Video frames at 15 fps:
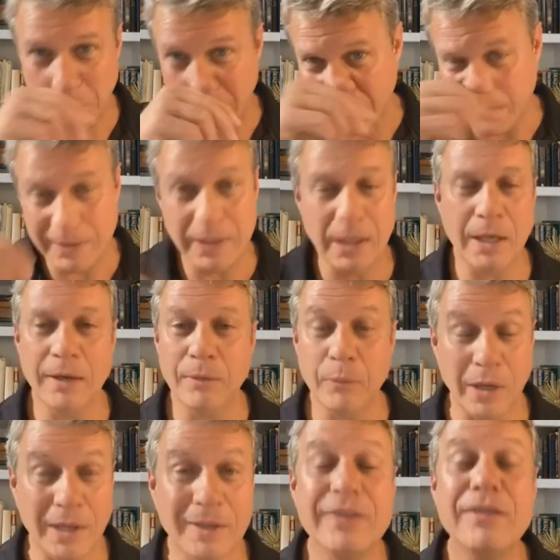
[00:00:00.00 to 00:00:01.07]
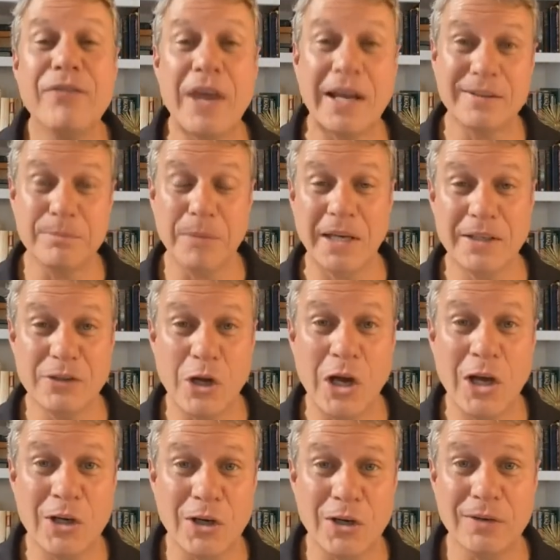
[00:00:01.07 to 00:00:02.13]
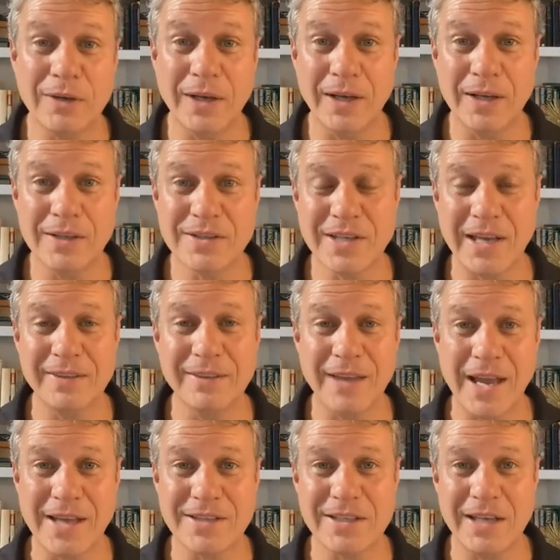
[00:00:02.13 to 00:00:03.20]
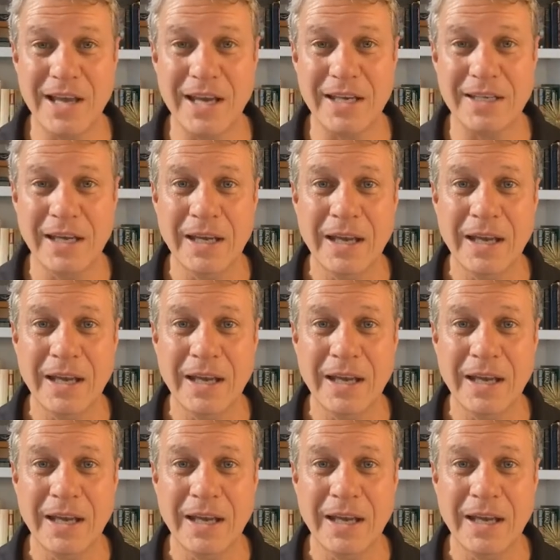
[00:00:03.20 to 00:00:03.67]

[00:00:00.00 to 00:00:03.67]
Uh, well, in fact, my daughter uh, said last night.